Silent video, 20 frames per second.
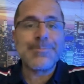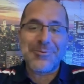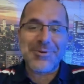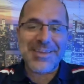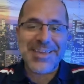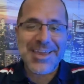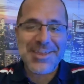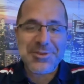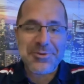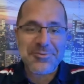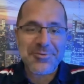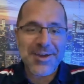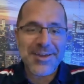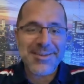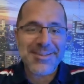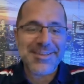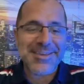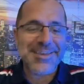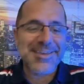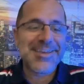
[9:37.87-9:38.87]
We're getting there
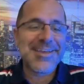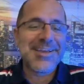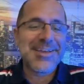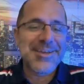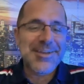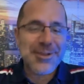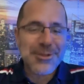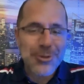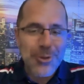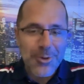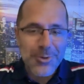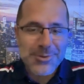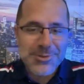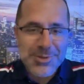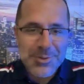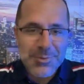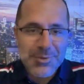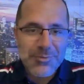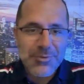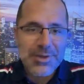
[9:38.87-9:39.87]
finally.
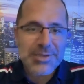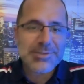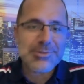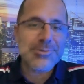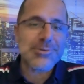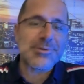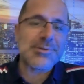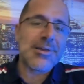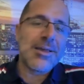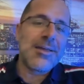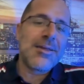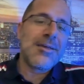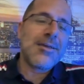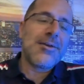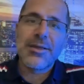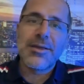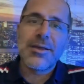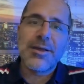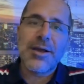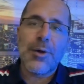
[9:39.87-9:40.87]
Long-term investors.
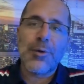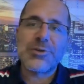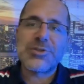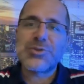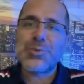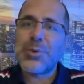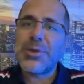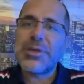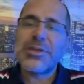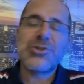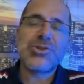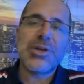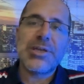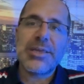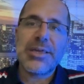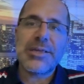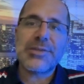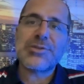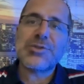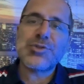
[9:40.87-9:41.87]
I was swing
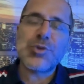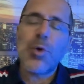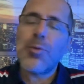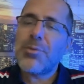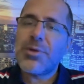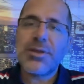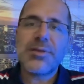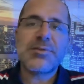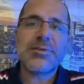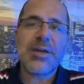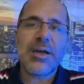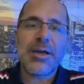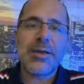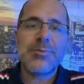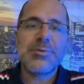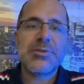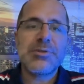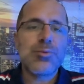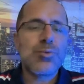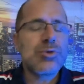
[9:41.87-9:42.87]
trading it so many
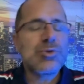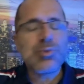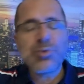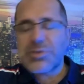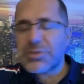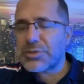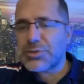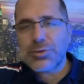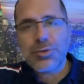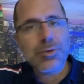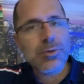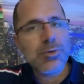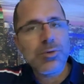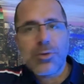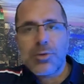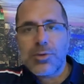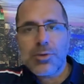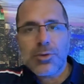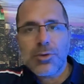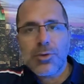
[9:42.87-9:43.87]
times, which was
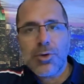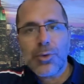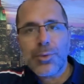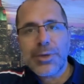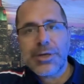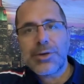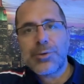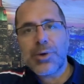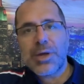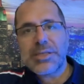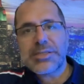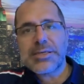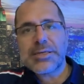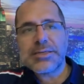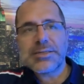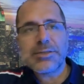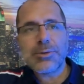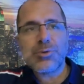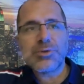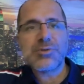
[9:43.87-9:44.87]
no regrets
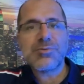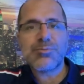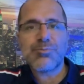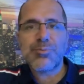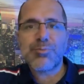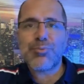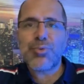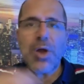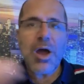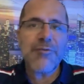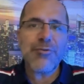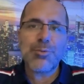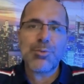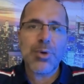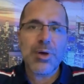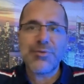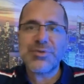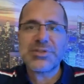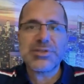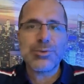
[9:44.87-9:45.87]
because it was profitable
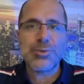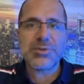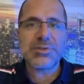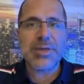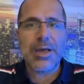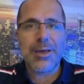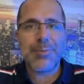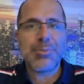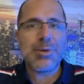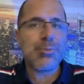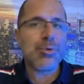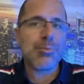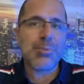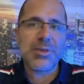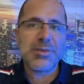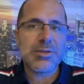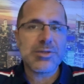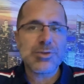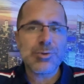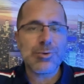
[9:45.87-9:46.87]
every single time. People in my
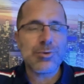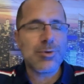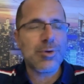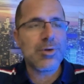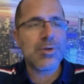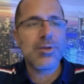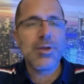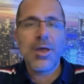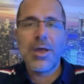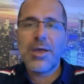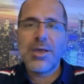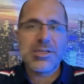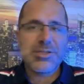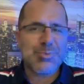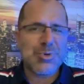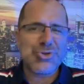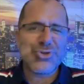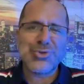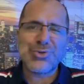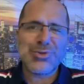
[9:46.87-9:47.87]
Discord know it,
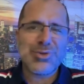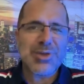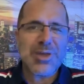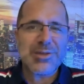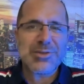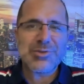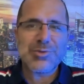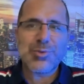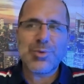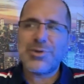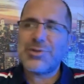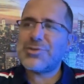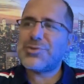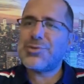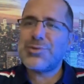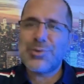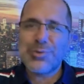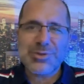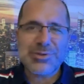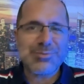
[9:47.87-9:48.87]
especially
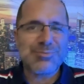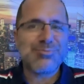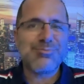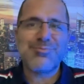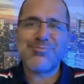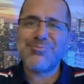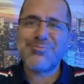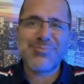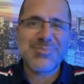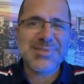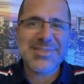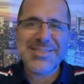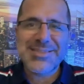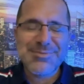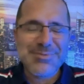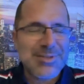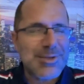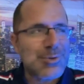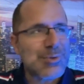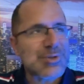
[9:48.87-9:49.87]
2022. There
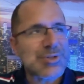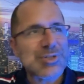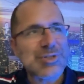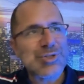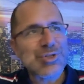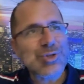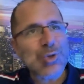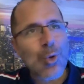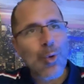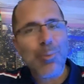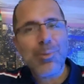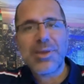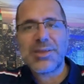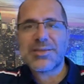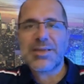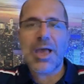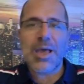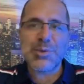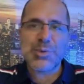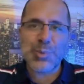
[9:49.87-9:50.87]
was so many
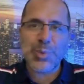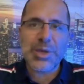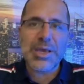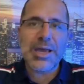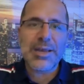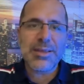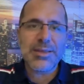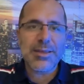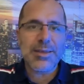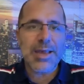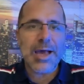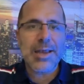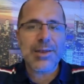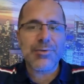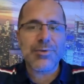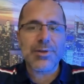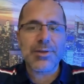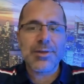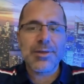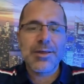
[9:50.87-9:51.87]
times we got in and out
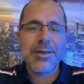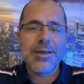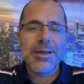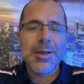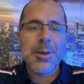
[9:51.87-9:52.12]
of it.